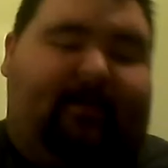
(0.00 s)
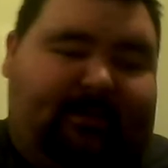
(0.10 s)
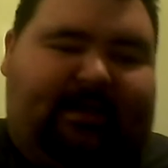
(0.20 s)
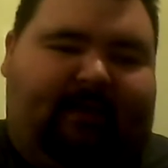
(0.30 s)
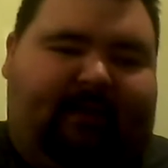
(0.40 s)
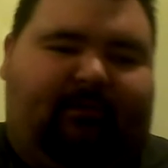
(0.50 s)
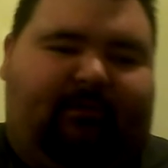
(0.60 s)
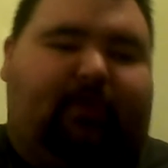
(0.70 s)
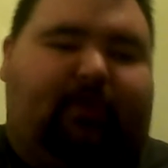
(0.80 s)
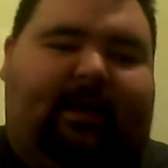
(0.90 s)
second film
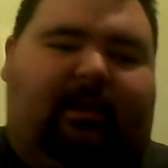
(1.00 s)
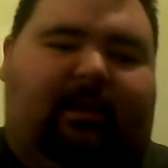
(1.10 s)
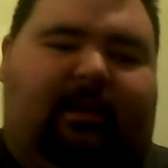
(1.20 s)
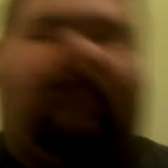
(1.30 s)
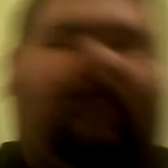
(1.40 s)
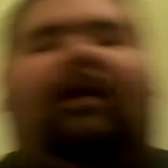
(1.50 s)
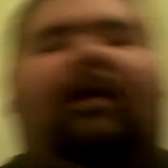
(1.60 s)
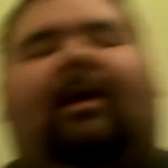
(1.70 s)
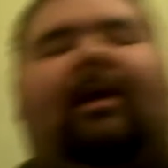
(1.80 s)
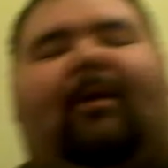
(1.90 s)
to kill her.
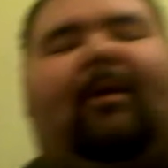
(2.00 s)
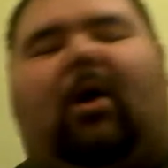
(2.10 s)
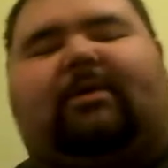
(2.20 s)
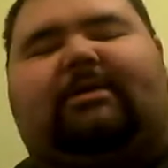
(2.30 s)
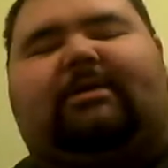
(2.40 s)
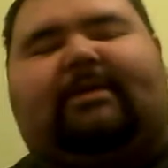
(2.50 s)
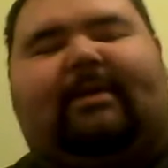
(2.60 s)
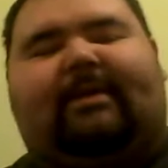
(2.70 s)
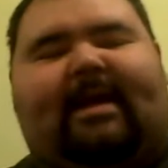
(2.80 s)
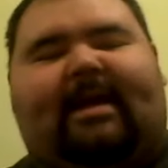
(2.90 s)
Was
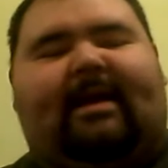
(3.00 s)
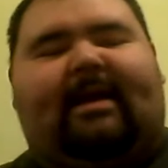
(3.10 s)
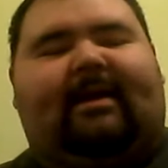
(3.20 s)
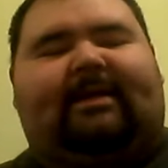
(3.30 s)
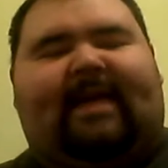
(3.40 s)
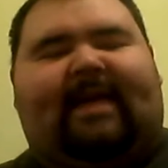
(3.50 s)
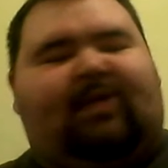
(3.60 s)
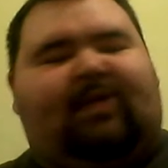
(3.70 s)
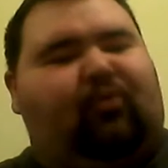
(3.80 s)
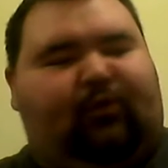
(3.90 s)
the
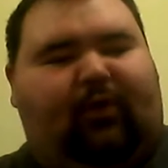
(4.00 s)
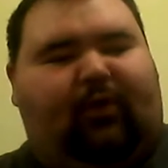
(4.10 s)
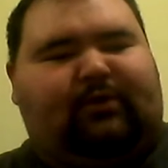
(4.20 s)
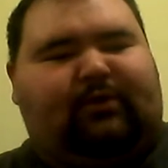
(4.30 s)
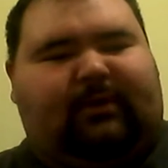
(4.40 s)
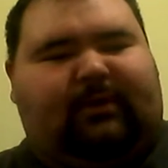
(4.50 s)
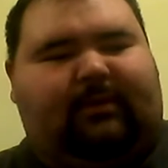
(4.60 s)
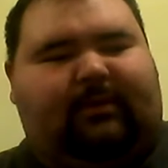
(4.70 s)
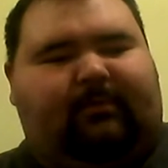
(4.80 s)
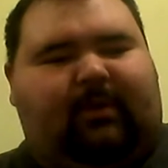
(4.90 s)
T-2000
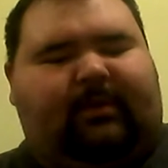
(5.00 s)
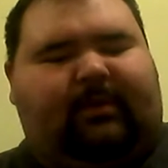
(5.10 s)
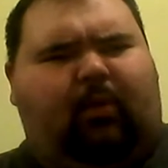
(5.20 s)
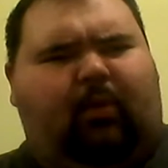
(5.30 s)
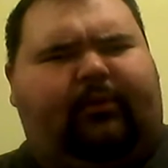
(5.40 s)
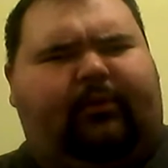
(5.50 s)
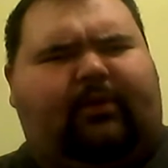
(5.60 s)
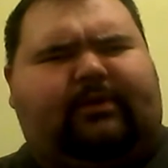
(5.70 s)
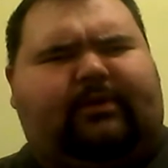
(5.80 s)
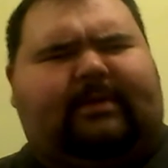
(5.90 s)
or
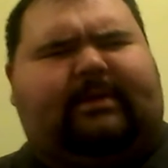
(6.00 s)
T-1000?